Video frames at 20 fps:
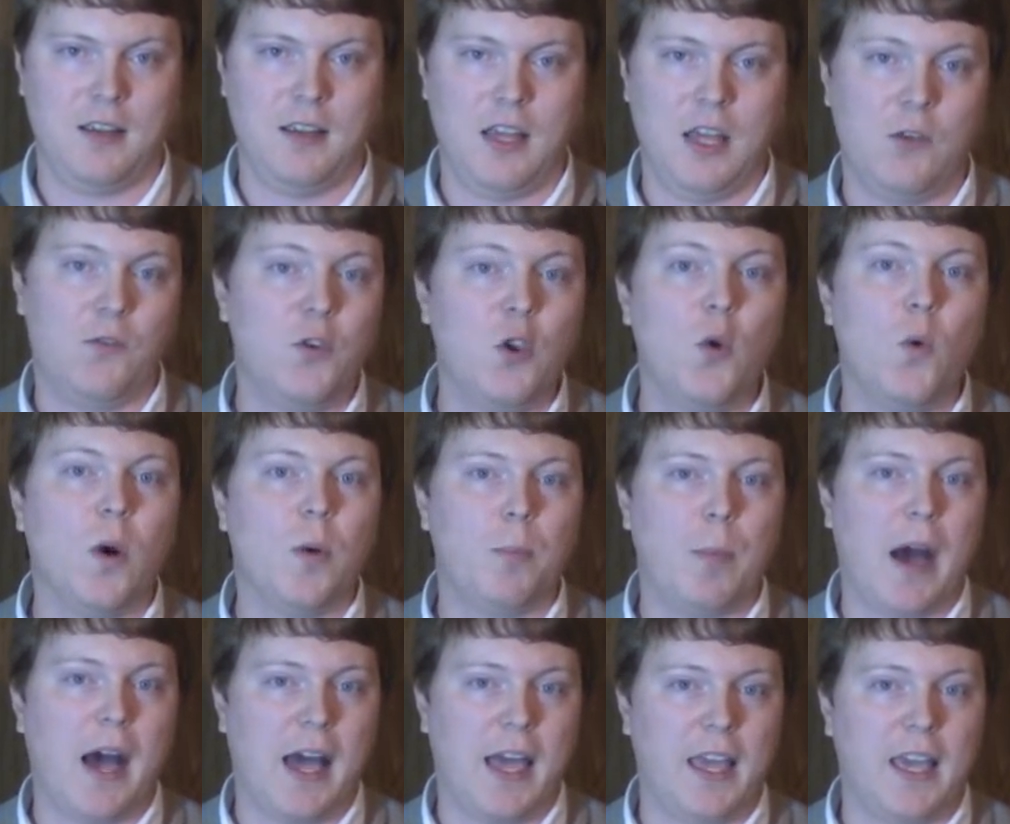If you were
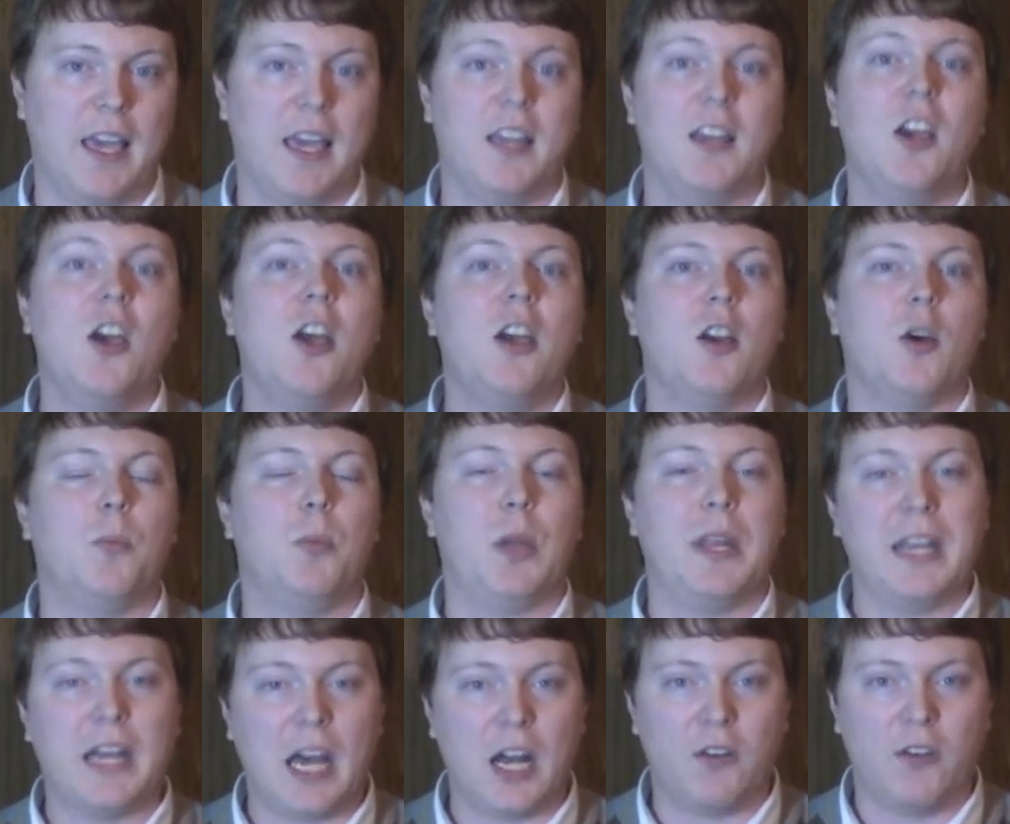buying it
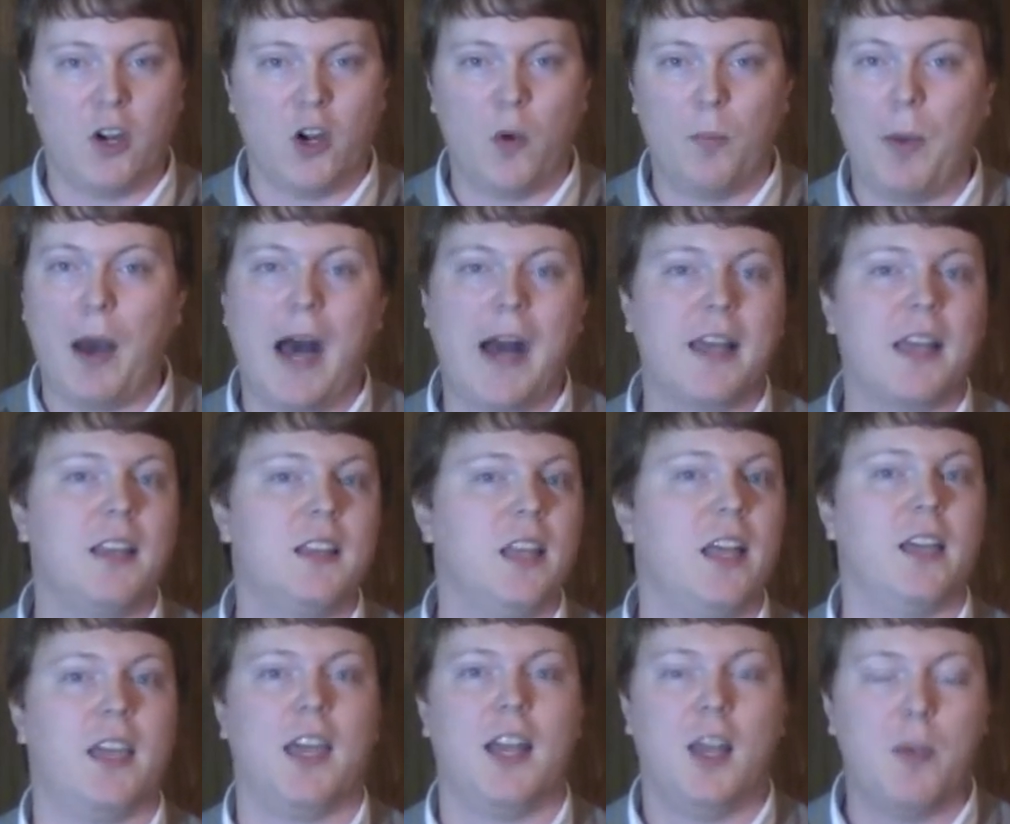complete out of your own pocket,
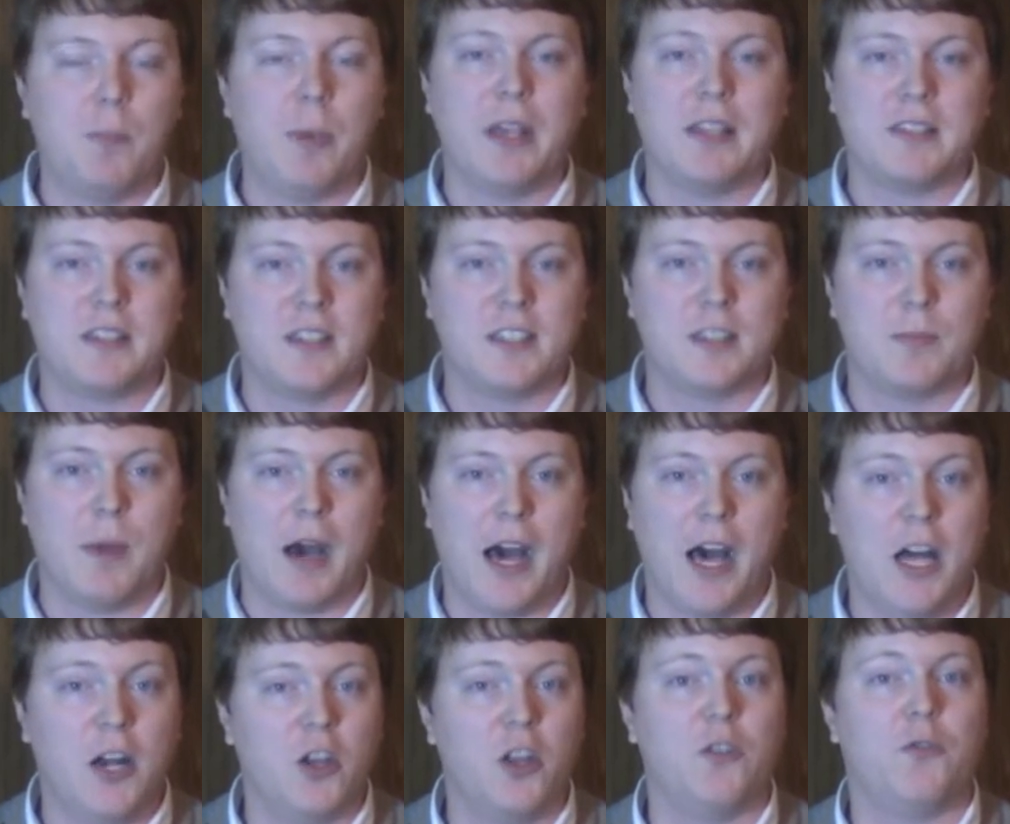like any business
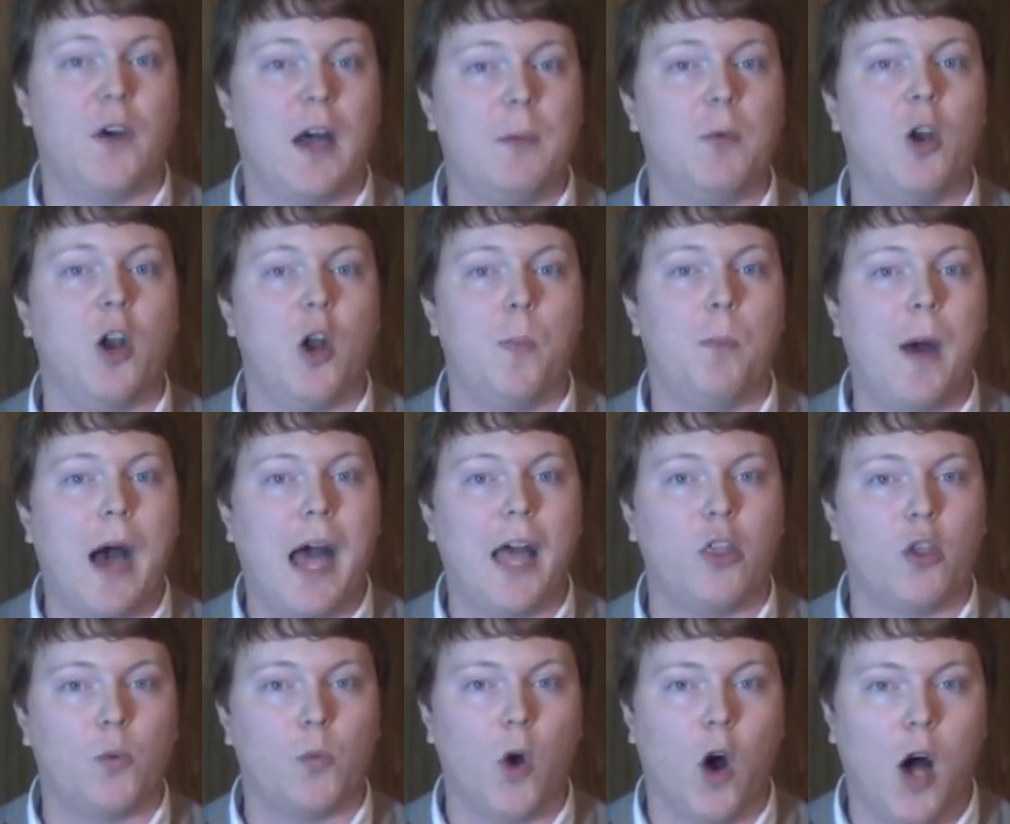model, if I'm going to buy
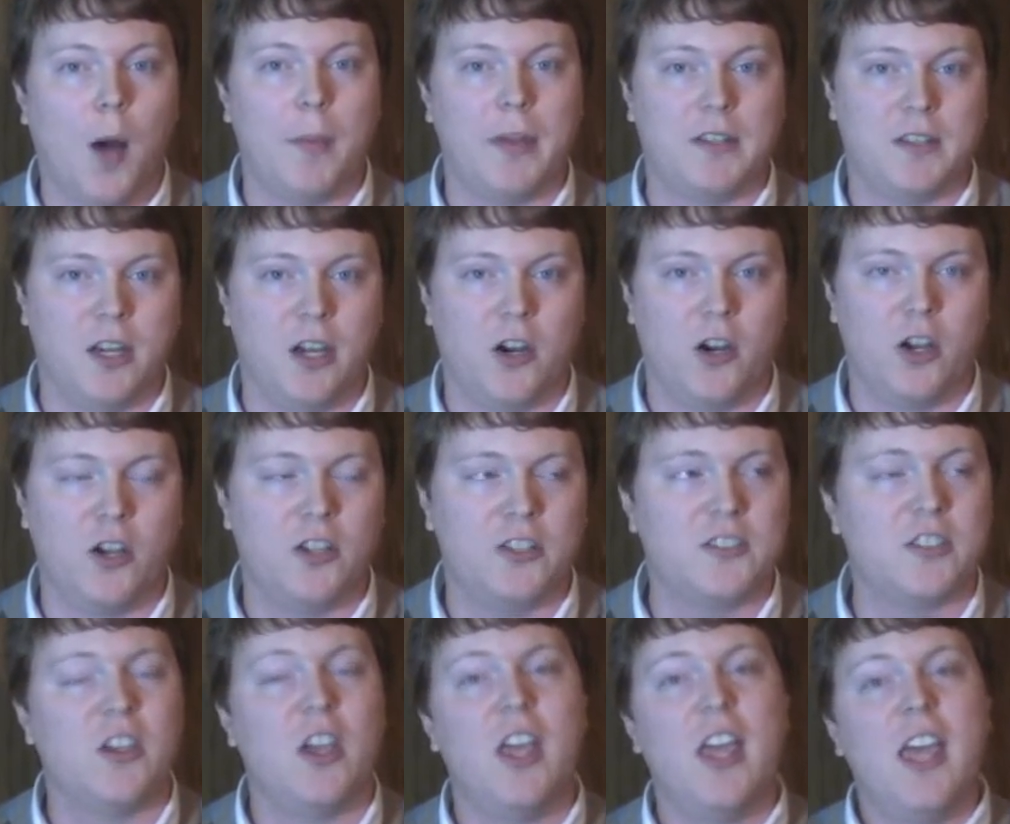the raw materials,